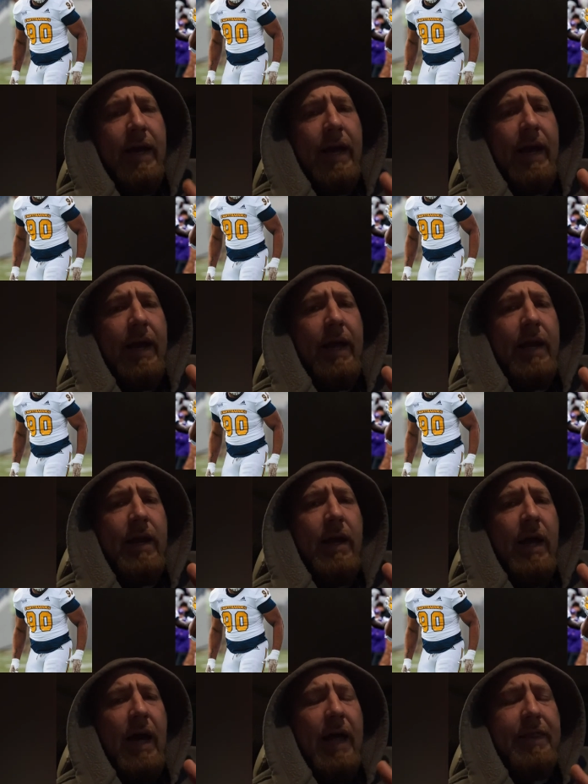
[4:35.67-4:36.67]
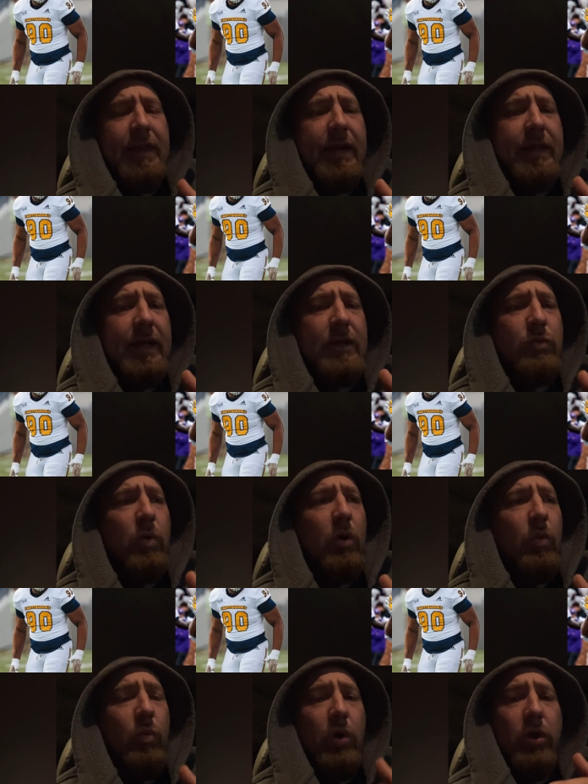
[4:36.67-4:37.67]
And I think that's
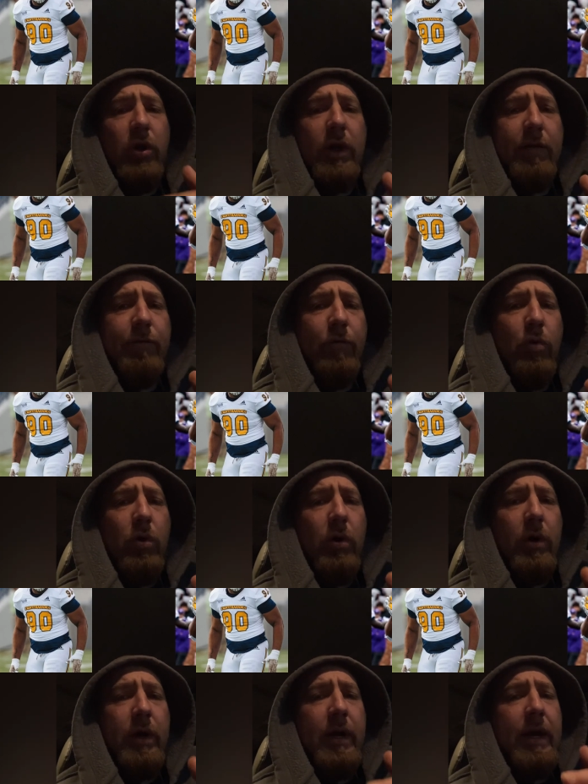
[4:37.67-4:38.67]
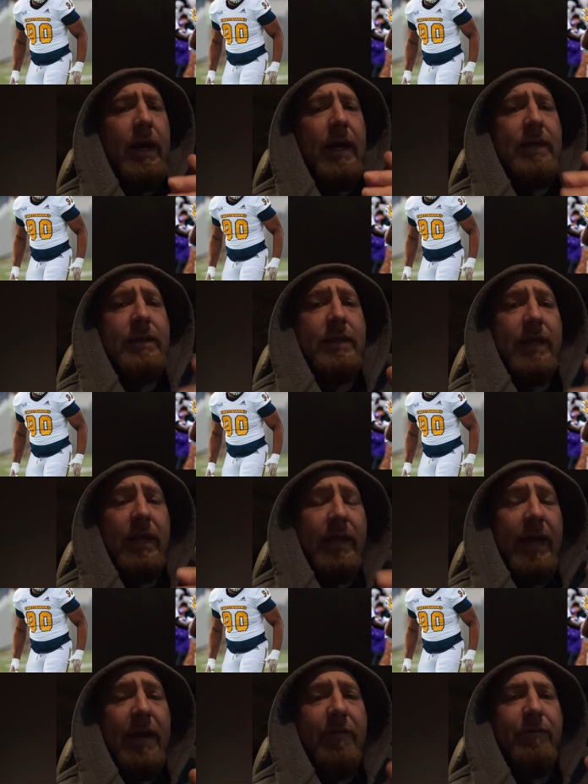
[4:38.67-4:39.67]
what we're looking for as the
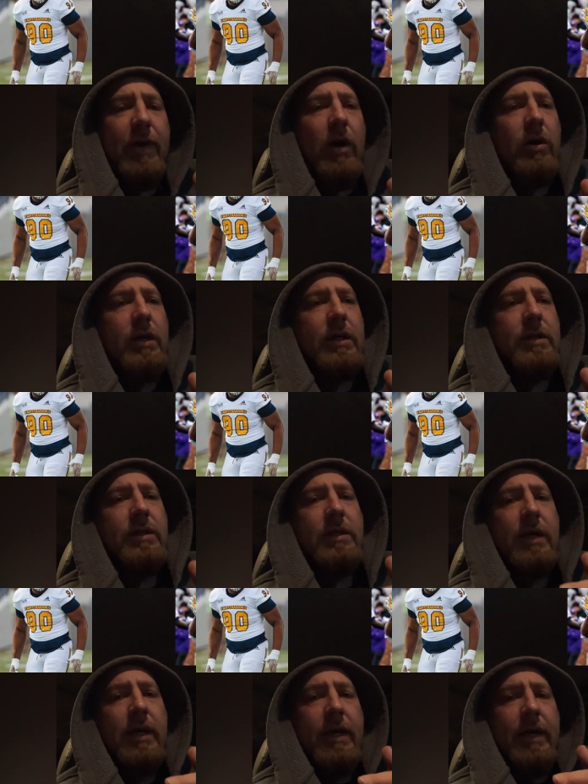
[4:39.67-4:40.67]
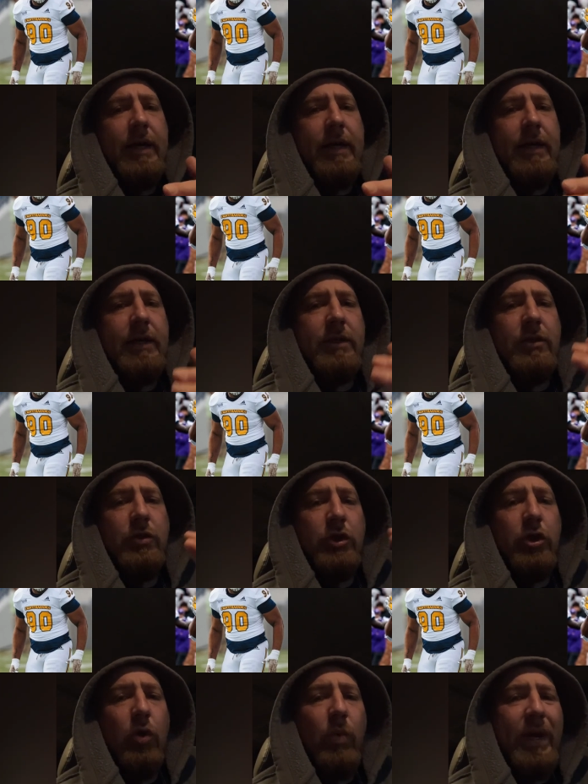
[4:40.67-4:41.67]
Atlanta Falcons is, you
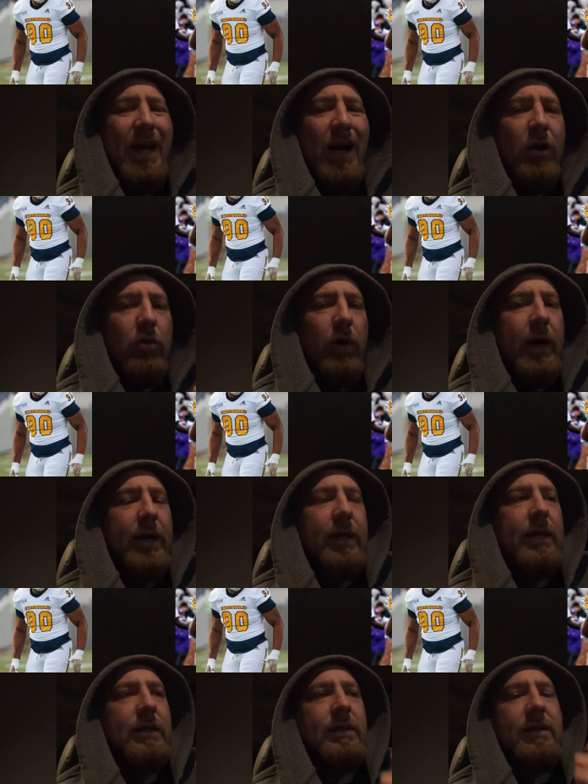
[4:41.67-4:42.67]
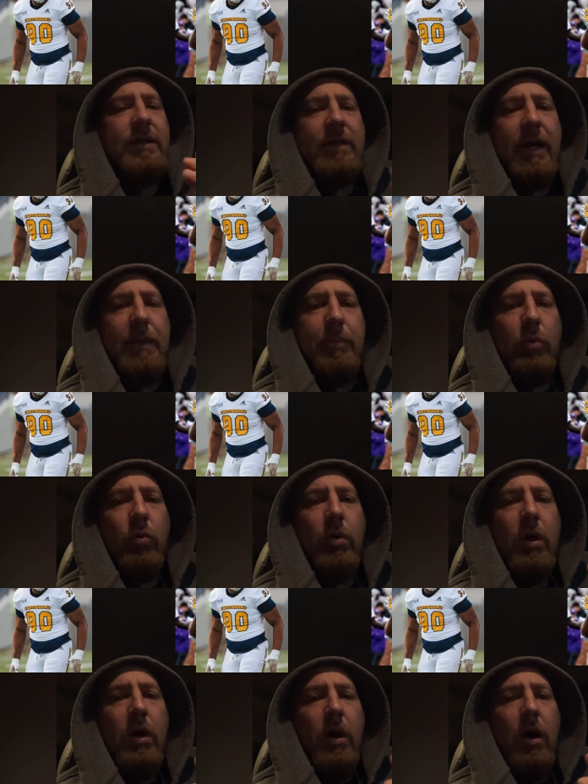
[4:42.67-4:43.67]
know, we got Grady. He's a staple.
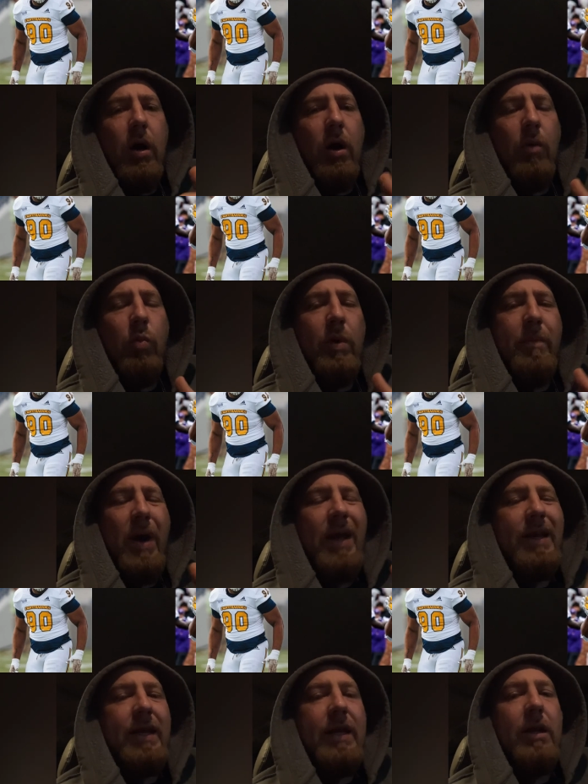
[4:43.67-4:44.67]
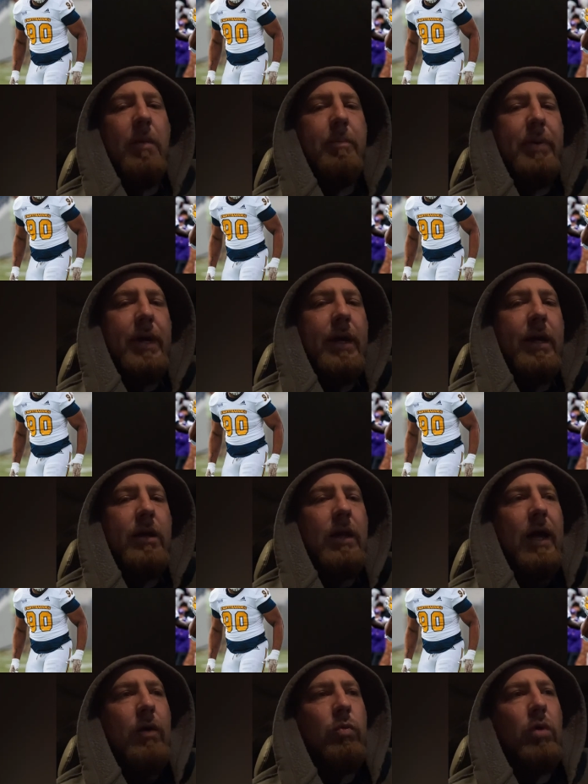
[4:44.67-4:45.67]
Um, we might need a big,
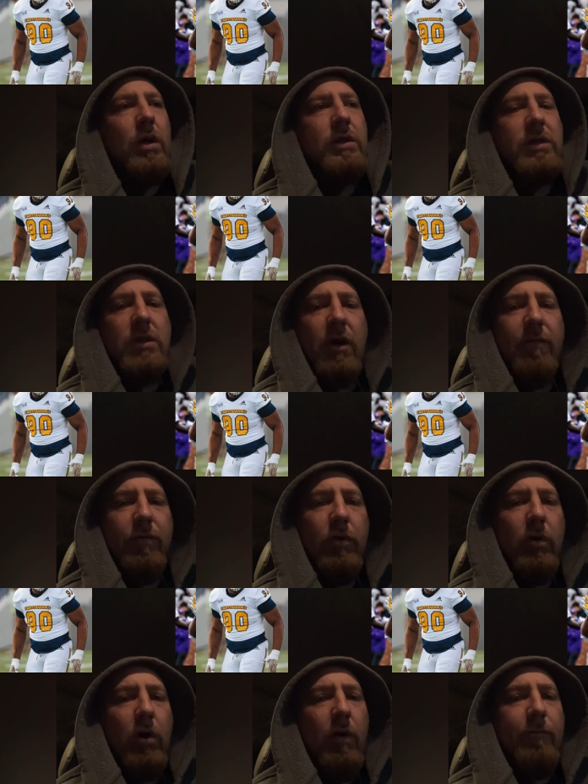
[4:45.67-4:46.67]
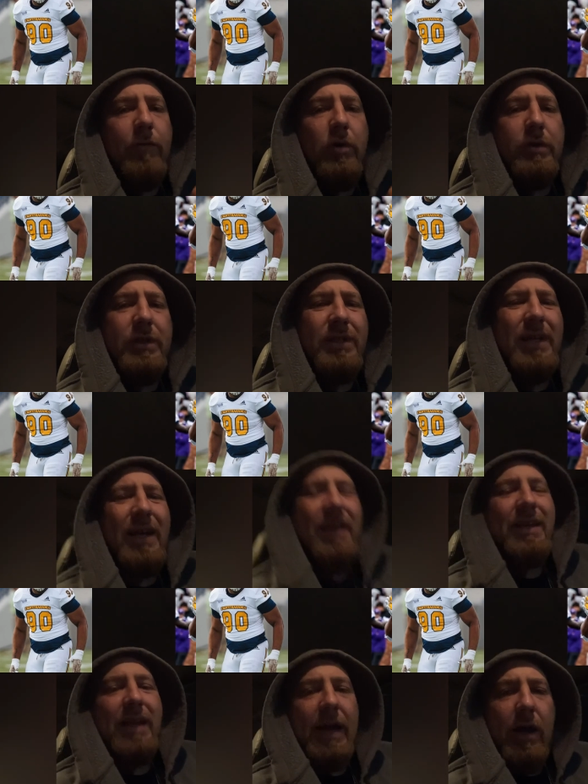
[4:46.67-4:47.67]
like, run stuffer on first and
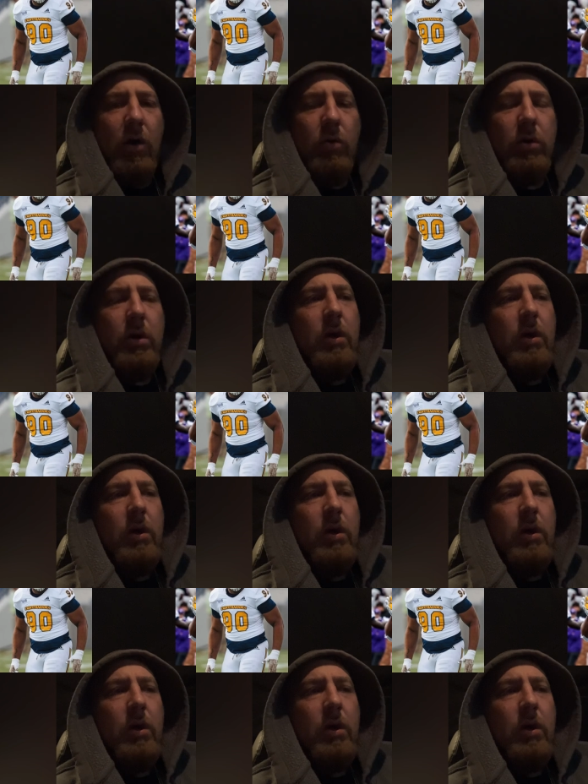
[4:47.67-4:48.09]
second down.